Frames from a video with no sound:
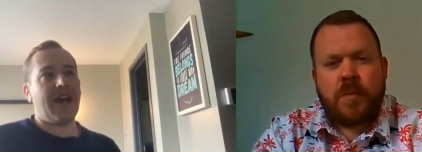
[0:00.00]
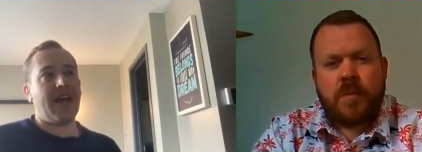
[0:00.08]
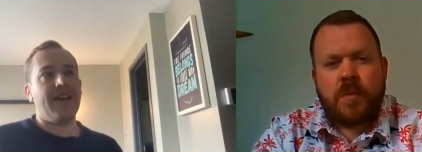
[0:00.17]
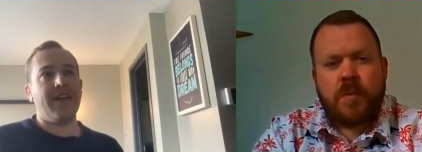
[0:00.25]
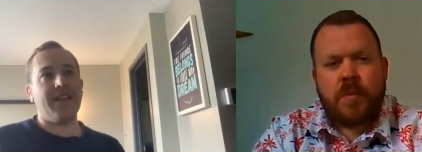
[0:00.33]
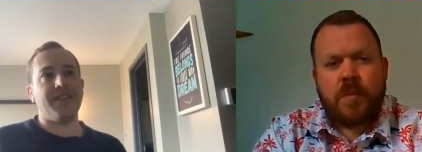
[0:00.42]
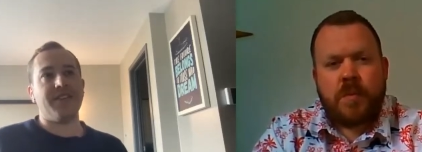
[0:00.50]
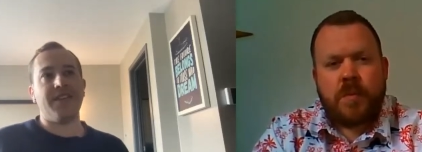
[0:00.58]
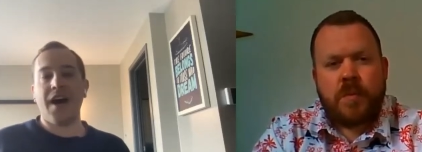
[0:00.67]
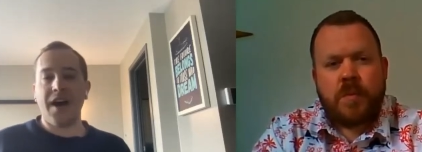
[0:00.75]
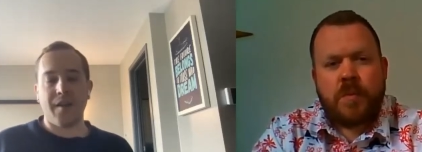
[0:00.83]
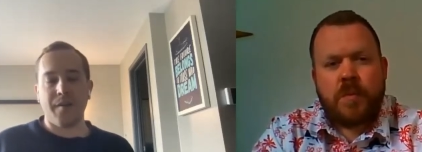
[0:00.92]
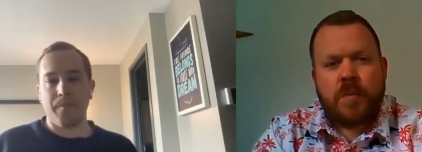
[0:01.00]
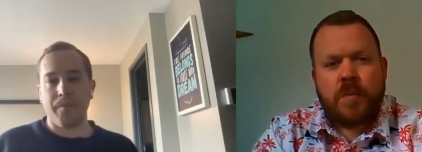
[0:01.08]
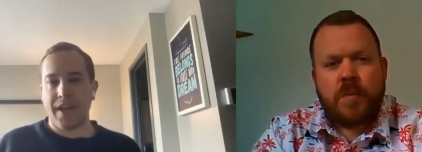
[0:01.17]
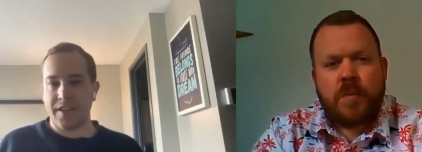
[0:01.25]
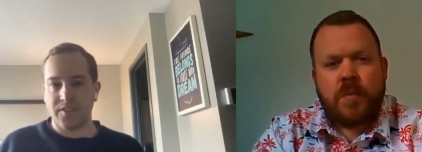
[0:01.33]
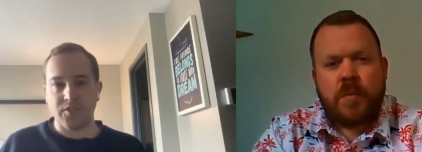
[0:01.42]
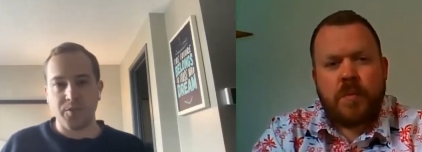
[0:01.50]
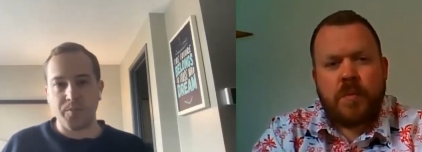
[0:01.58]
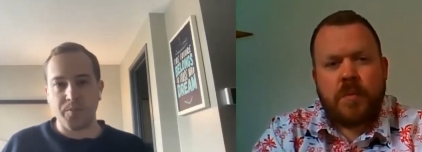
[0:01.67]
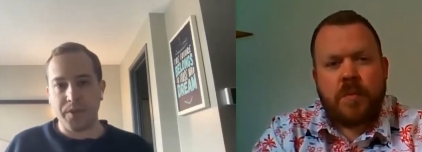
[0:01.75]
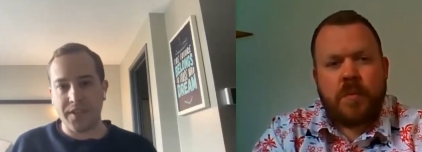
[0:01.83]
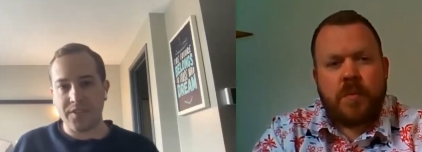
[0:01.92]
Speaker 1: it's not a
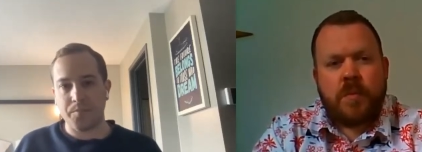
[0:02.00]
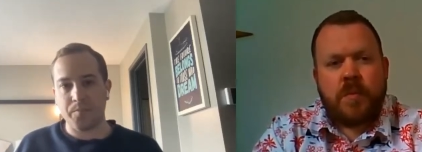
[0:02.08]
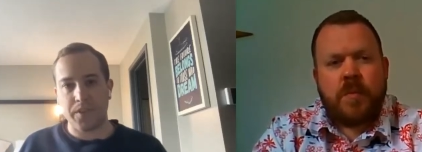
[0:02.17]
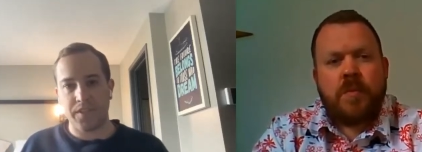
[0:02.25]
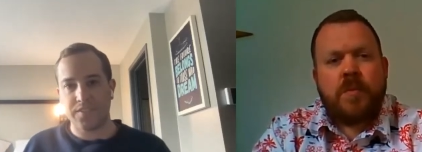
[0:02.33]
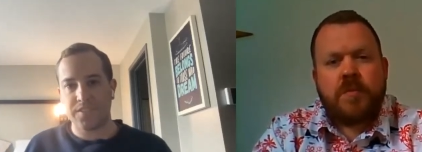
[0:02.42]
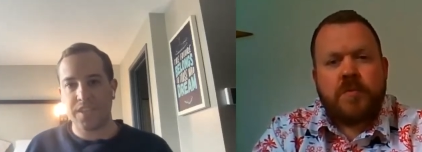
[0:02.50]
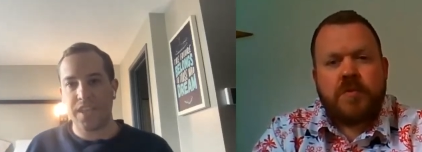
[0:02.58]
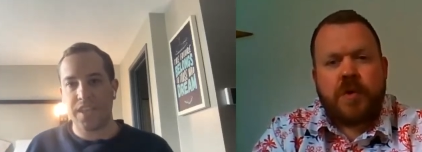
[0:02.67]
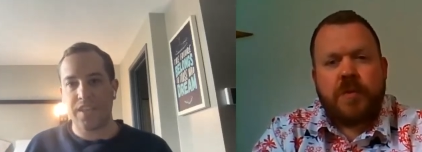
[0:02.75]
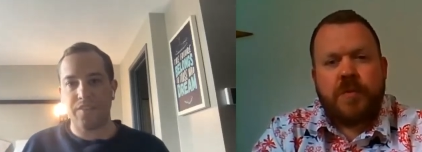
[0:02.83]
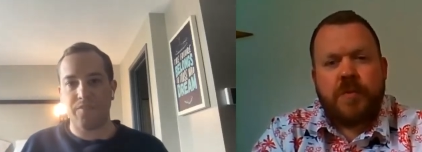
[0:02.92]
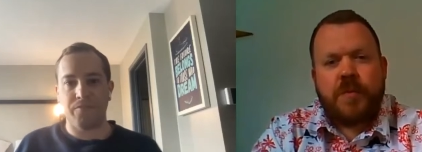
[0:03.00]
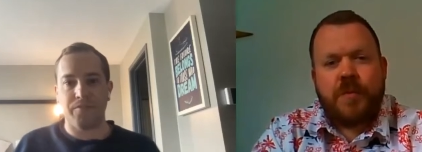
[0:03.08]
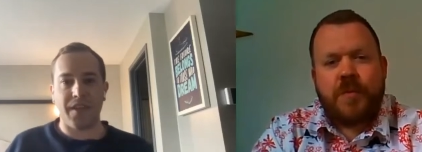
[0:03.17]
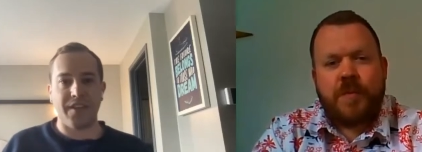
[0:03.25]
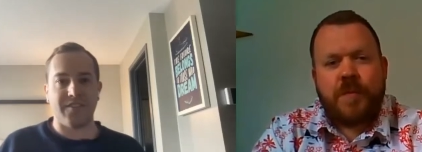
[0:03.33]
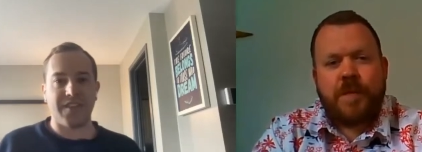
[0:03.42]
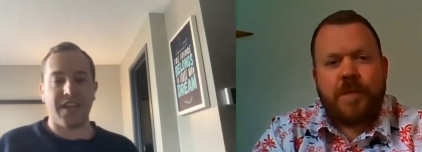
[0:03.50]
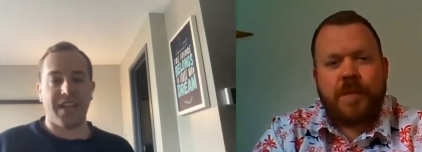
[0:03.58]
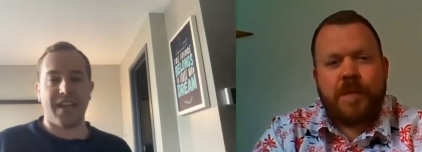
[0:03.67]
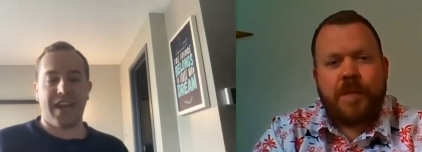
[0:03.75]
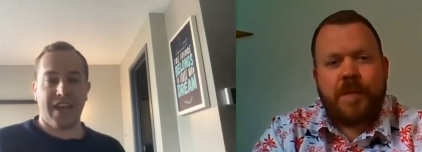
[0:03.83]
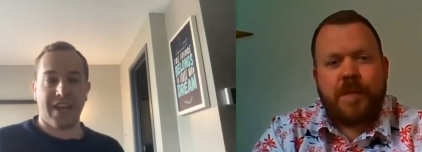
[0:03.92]
masterpiece, but it's like
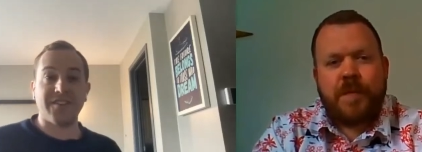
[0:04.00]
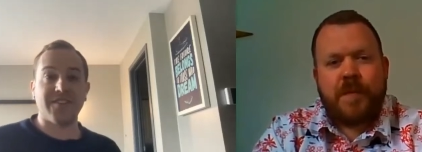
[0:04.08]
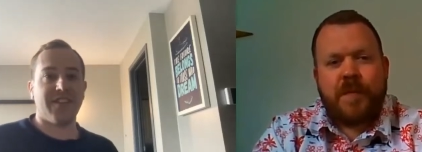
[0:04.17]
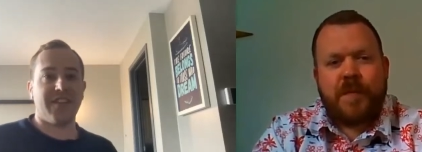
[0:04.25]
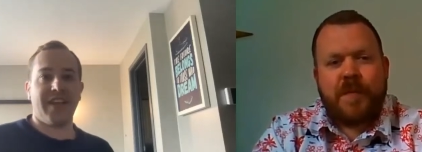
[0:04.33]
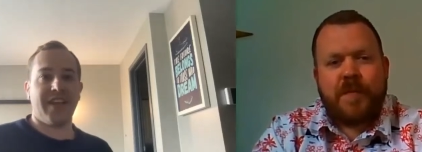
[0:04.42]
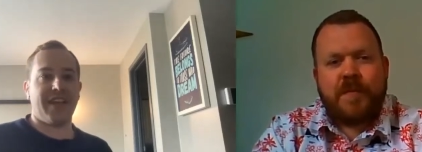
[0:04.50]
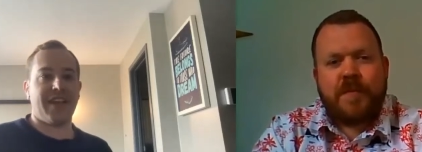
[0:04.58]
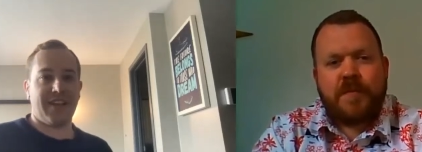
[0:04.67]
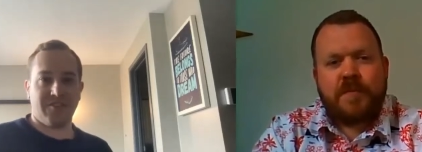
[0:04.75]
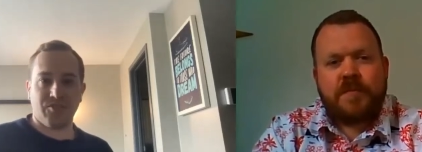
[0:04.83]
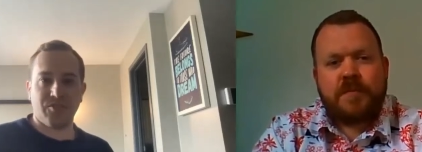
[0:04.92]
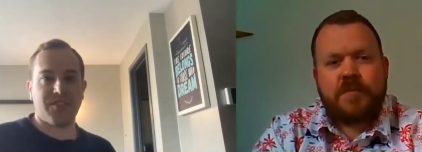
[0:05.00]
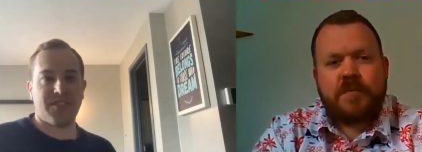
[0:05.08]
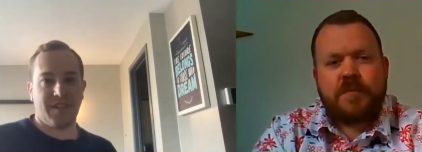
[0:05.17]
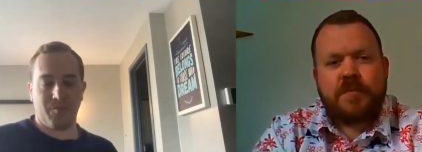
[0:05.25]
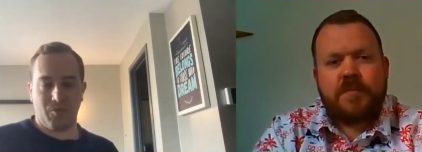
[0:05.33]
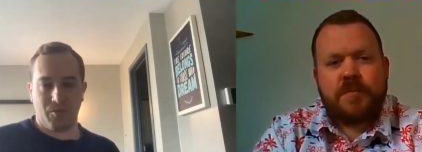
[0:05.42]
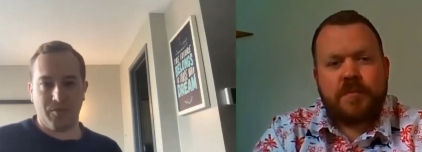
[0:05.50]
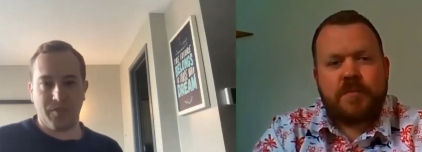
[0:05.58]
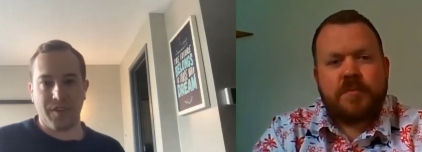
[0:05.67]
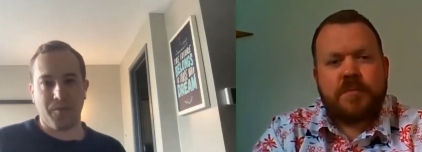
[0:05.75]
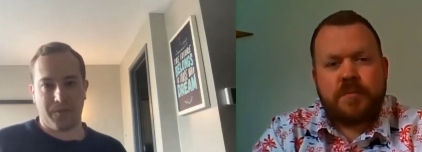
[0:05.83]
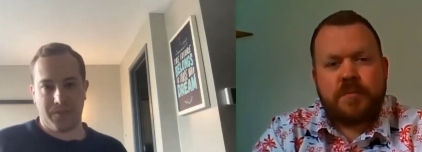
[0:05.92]
an excellent, interesting
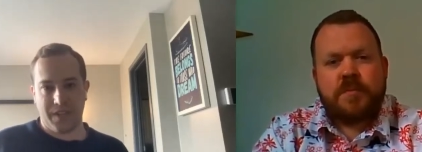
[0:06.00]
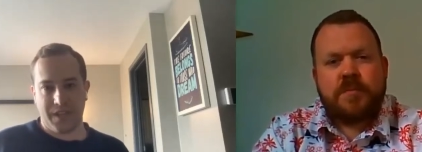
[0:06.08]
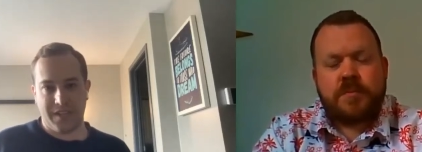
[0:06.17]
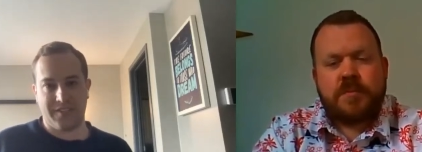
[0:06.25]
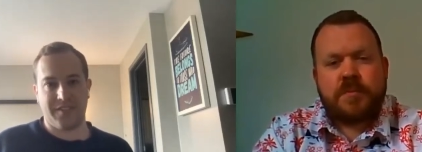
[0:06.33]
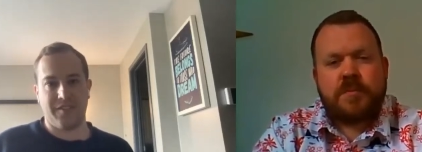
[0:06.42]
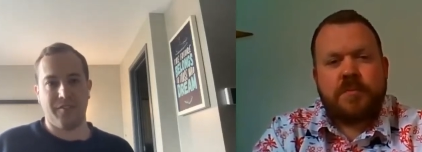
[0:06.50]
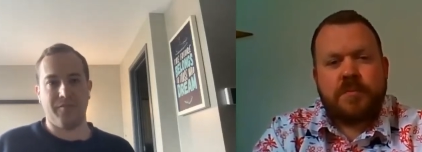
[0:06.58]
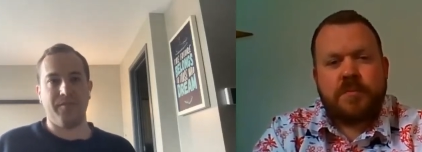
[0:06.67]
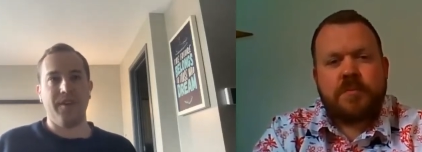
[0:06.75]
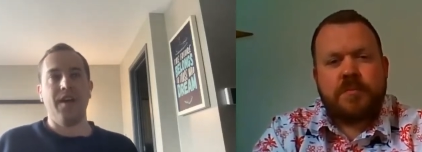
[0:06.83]
movie with lots of